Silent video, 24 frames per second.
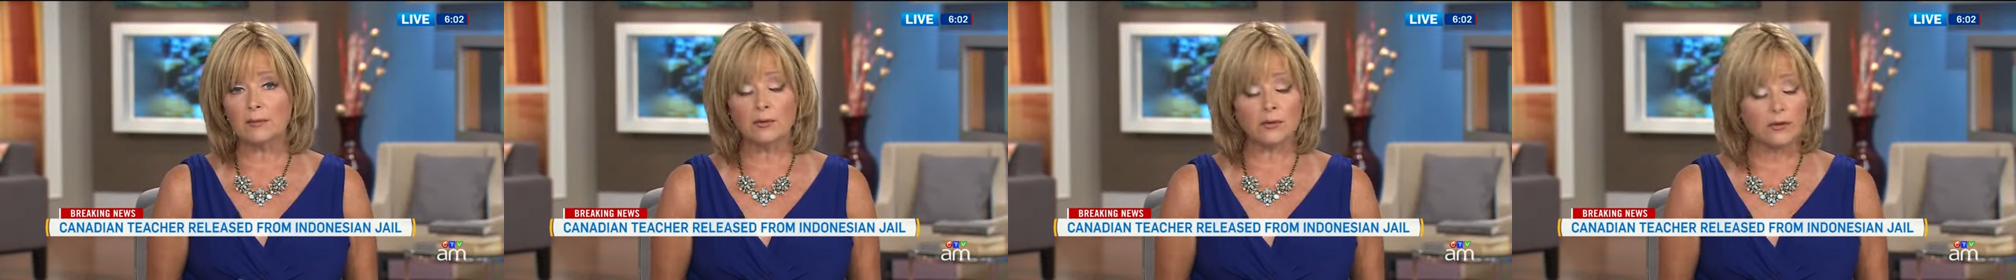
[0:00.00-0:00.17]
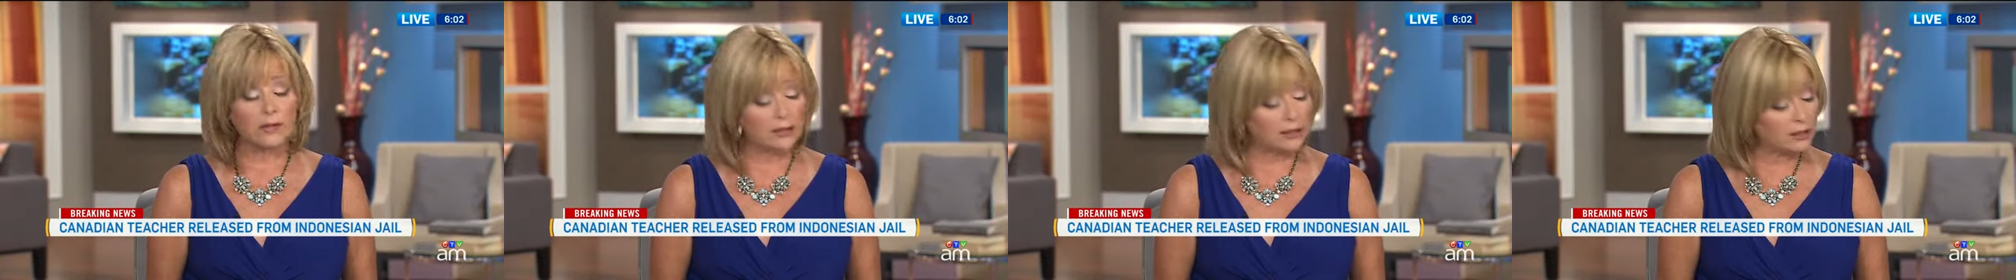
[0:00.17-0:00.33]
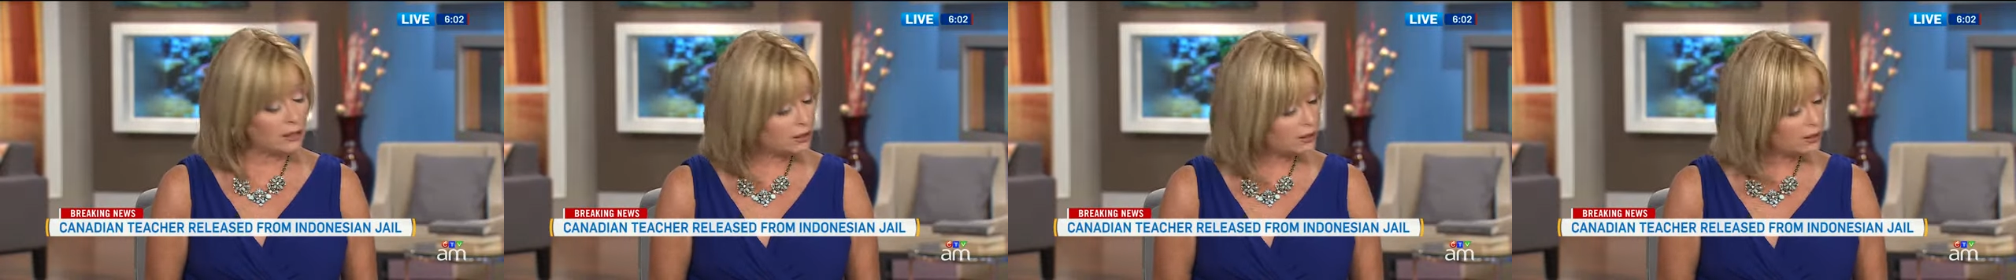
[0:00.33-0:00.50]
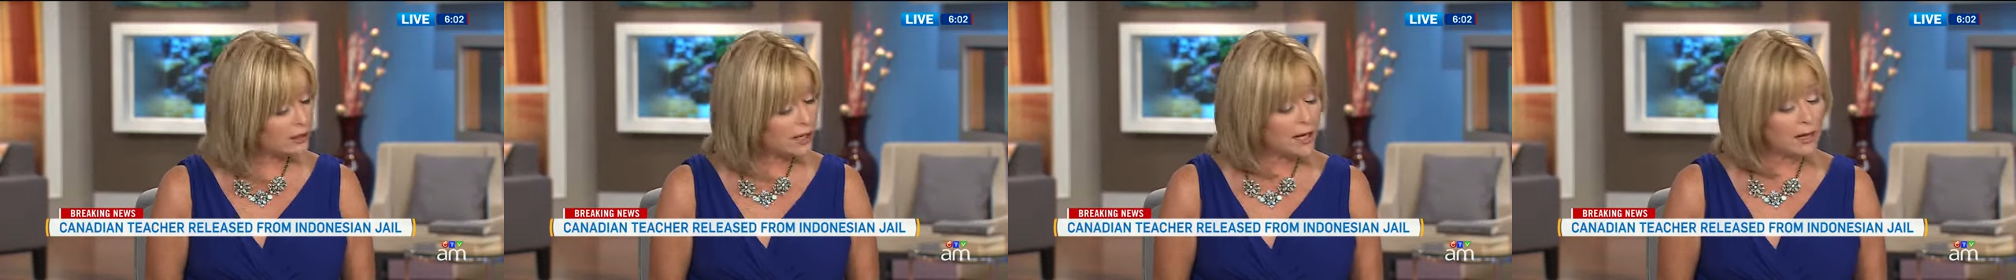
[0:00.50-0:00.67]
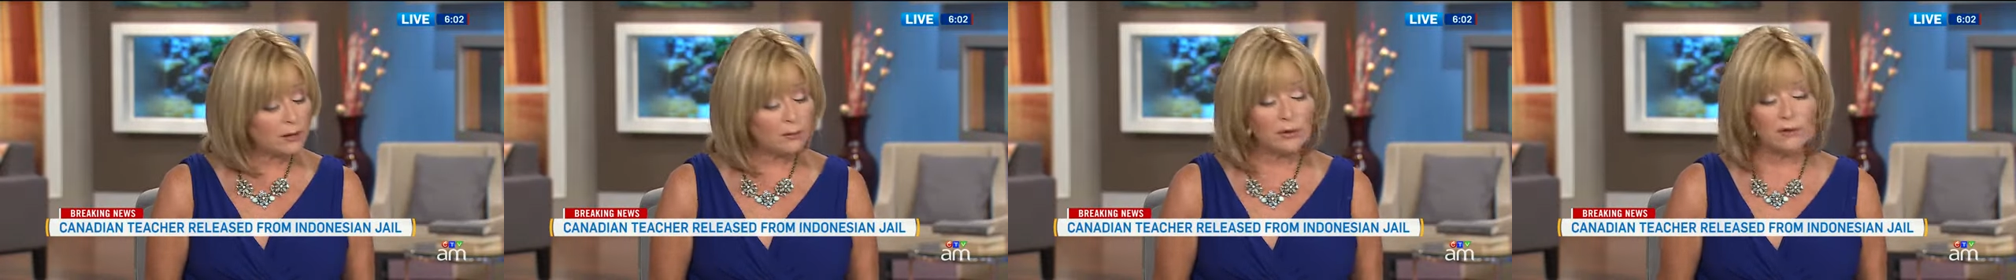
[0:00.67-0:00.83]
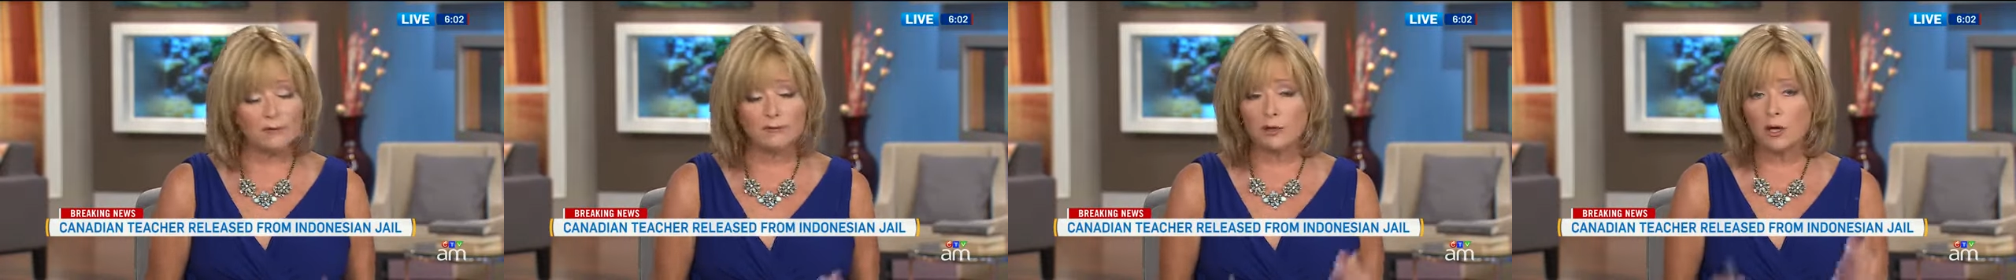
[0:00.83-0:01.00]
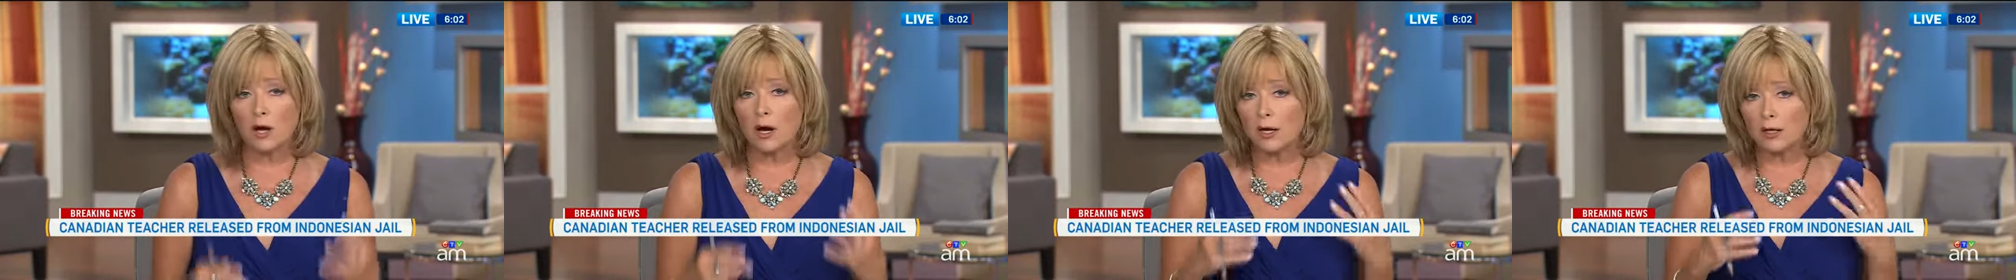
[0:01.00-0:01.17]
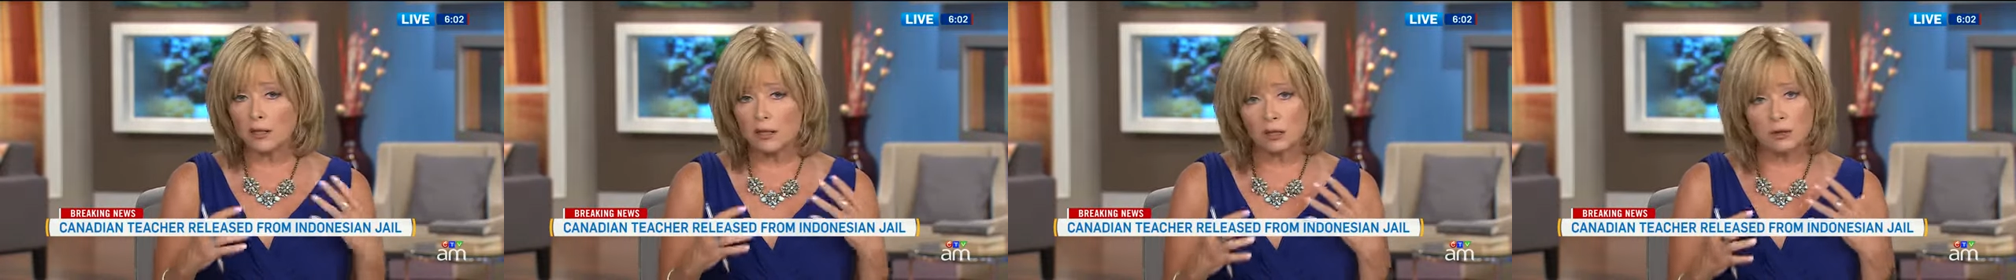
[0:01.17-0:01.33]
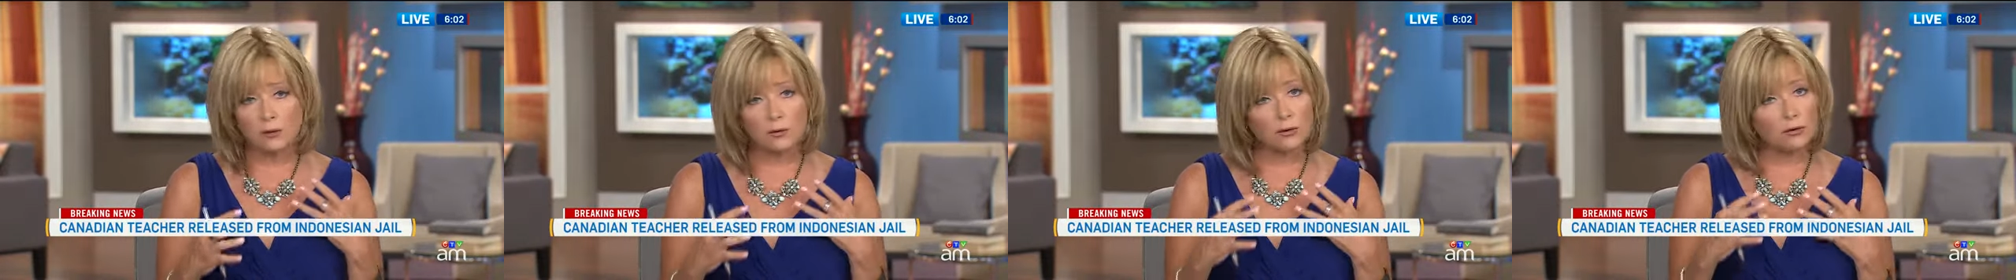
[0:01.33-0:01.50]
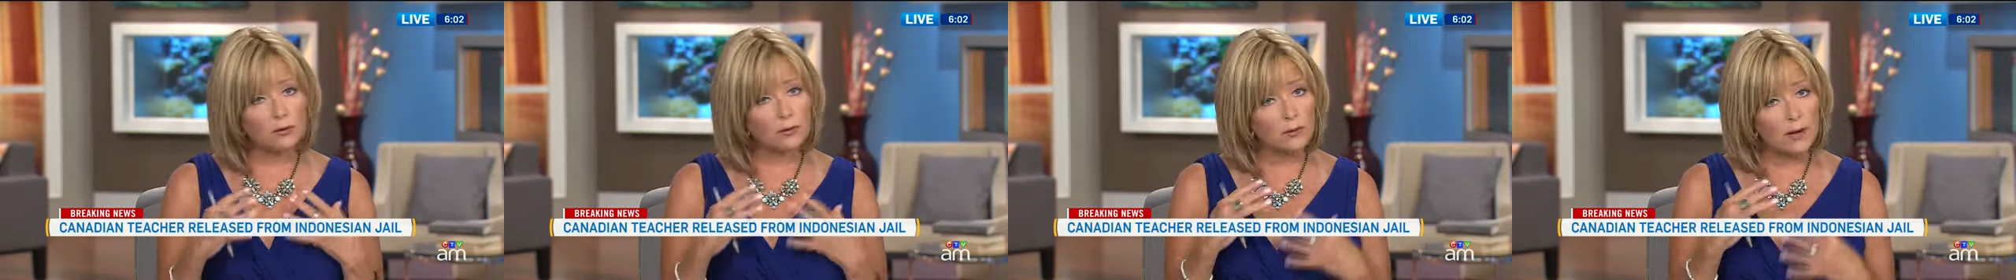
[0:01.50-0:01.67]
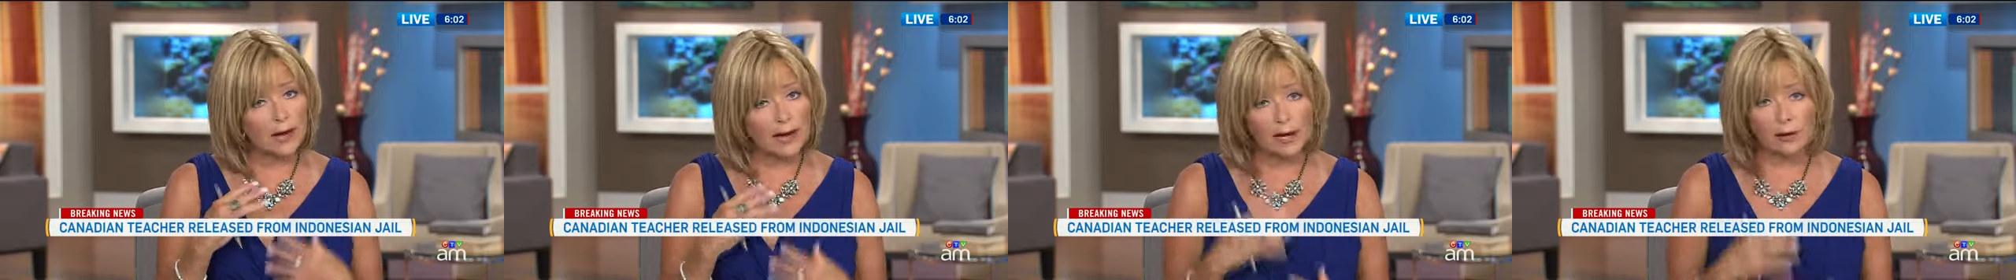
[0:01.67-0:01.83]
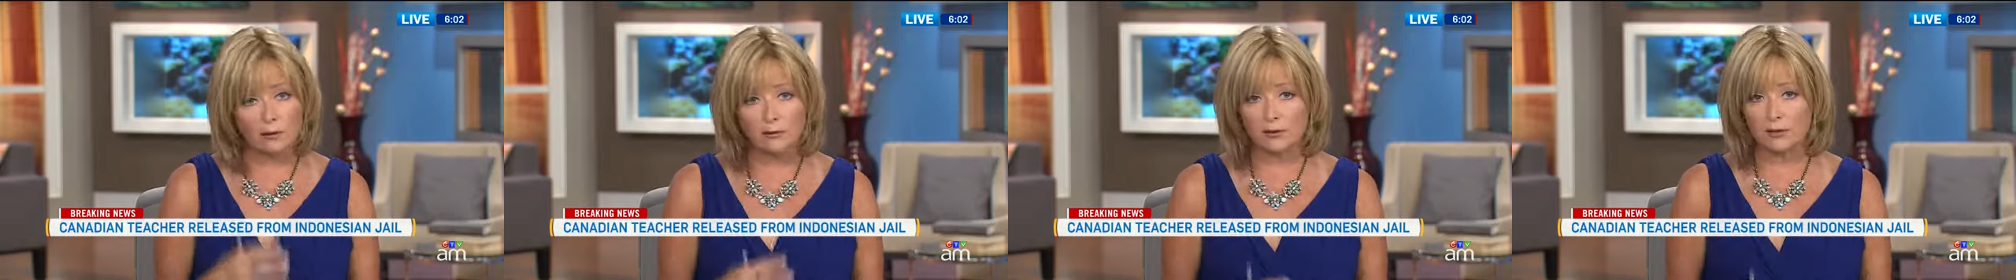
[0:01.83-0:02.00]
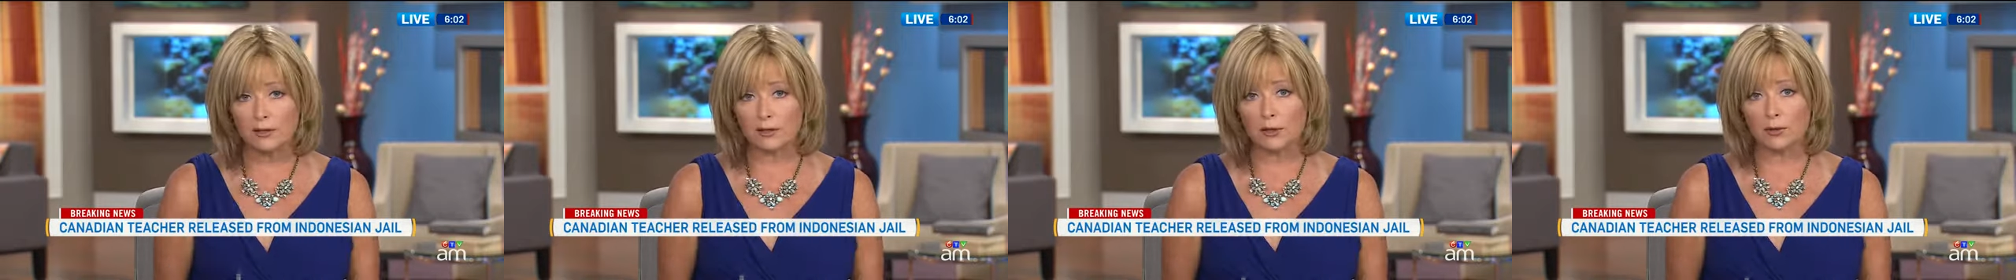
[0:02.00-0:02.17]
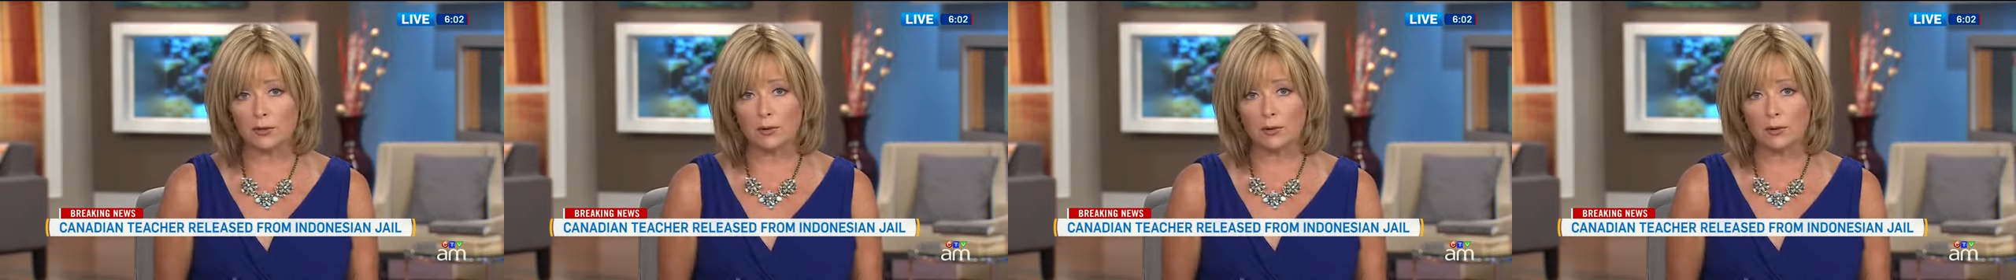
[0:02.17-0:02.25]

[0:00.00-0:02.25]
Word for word: Boy, you know, Guy, we've talked to you throughout this